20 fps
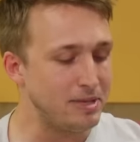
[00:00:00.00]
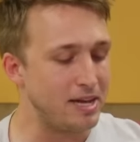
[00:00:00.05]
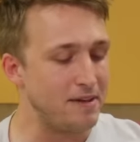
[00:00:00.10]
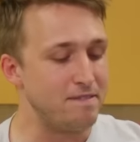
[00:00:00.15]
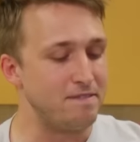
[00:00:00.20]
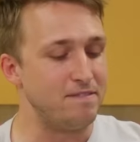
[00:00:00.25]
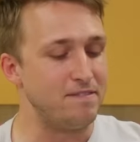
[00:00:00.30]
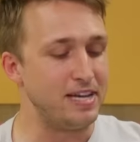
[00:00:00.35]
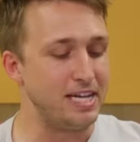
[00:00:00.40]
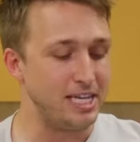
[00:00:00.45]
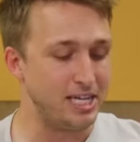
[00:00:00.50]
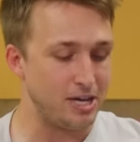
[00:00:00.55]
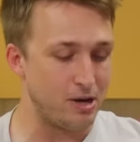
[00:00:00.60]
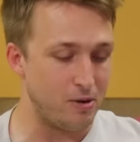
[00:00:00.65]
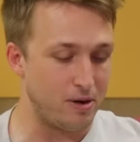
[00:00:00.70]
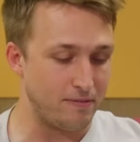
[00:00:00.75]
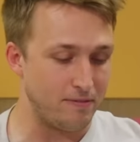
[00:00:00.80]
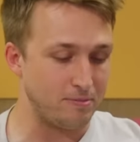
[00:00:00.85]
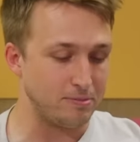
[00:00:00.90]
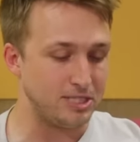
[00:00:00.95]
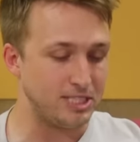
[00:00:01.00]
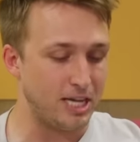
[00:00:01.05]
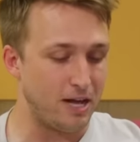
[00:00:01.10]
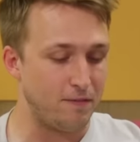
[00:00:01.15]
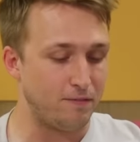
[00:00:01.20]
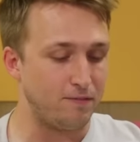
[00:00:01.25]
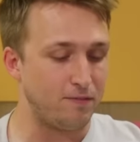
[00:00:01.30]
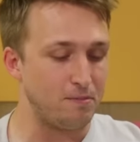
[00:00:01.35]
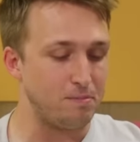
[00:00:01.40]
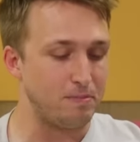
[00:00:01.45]
me a video of
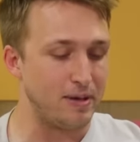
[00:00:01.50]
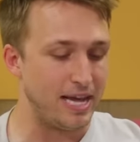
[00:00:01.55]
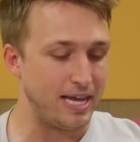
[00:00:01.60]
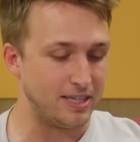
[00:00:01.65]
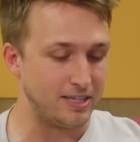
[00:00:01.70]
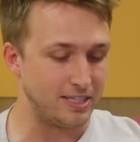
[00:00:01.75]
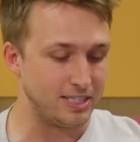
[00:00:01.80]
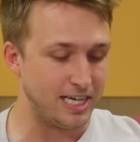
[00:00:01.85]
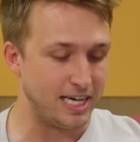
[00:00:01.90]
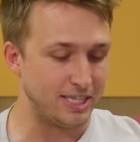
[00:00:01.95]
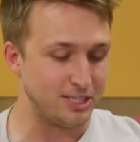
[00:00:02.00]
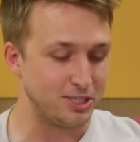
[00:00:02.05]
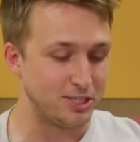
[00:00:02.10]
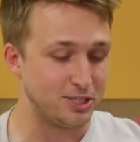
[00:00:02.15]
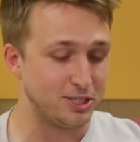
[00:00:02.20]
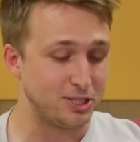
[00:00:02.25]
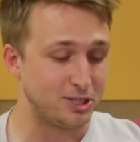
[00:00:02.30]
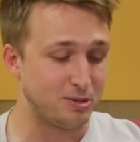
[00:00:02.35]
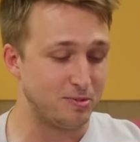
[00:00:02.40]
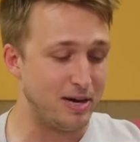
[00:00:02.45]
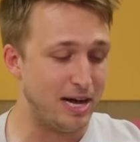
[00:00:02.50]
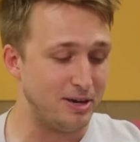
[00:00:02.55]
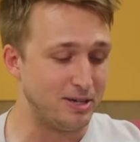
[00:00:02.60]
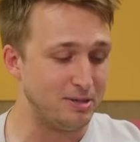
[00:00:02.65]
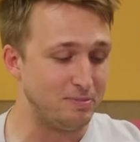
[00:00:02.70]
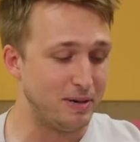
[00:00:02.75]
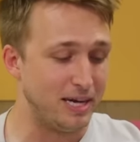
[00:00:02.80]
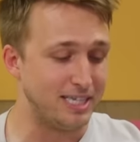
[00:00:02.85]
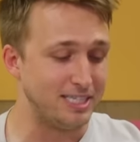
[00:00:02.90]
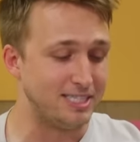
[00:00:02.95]
himself from Bangladesh, surrounded by